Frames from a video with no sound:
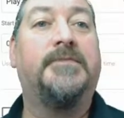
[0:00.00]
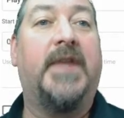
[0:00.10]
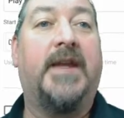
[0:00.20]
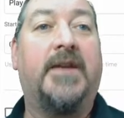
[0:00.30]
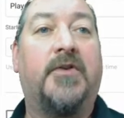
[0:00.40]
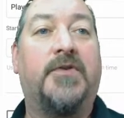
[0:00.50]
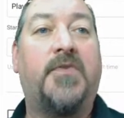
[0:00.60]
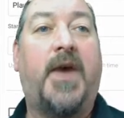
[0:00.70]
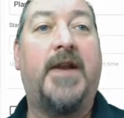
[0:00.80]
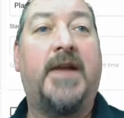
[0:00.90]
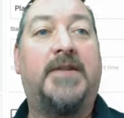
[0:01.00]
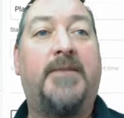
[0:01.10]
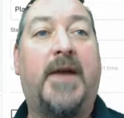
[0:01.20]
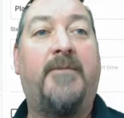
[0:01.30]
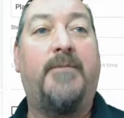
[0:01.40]
And it goes right
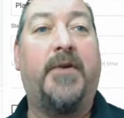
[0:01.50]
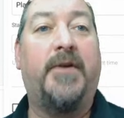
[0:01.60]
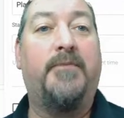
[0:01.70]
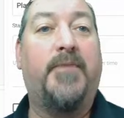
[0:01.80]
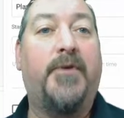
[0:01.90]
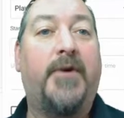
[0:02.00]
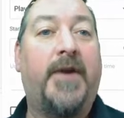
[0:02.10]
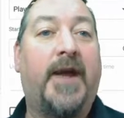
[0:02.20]
onto my bulletin board.